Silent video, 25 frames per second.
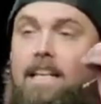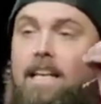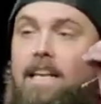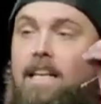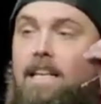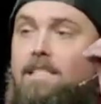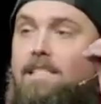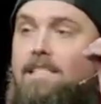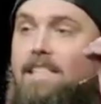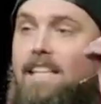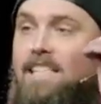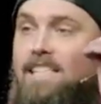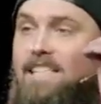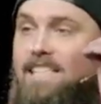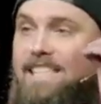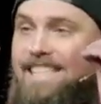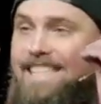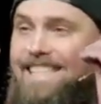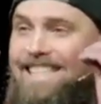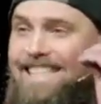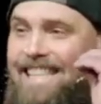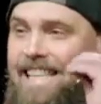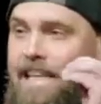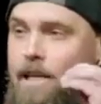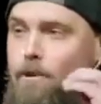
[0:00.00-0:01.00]
needs
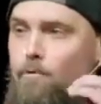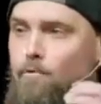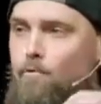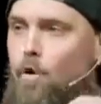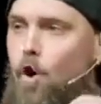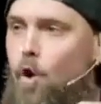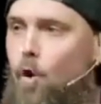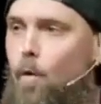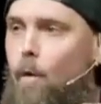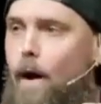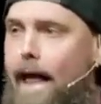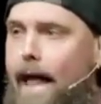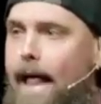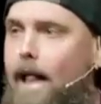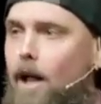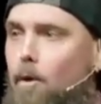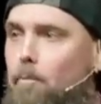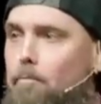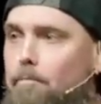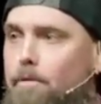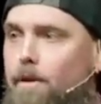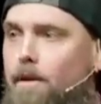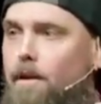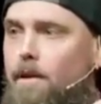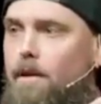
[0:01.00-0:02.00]
zero
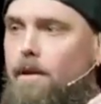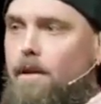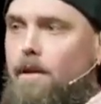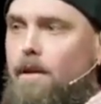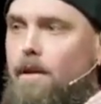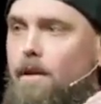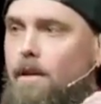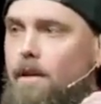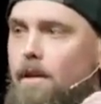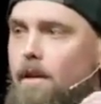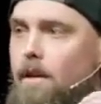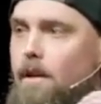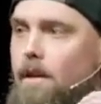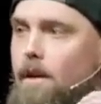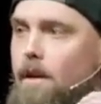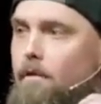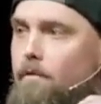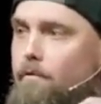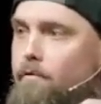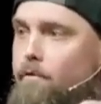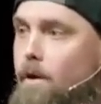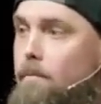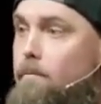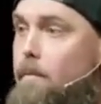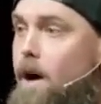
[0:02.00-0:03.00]
help
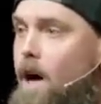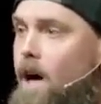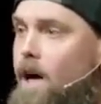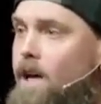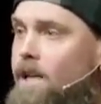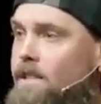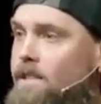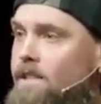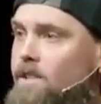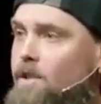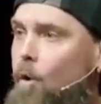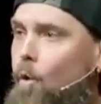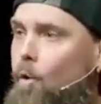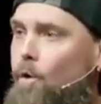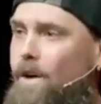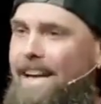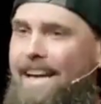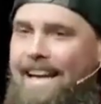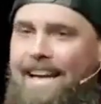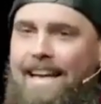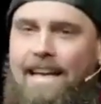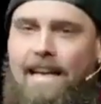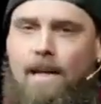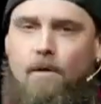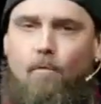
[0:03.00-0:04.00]
from us
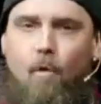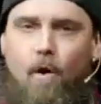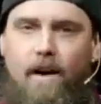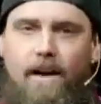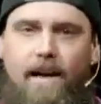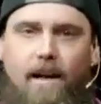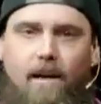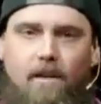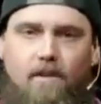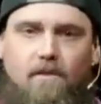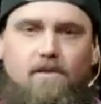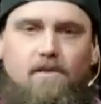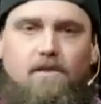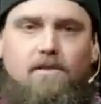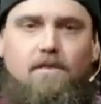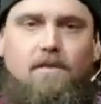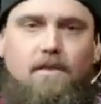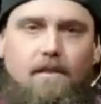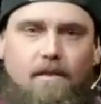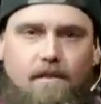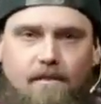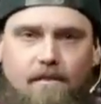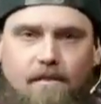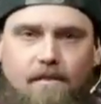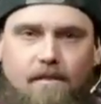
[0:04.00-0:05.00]
or anyone
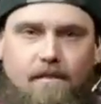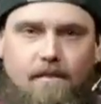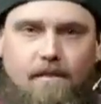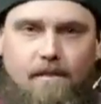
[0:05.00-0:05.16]
else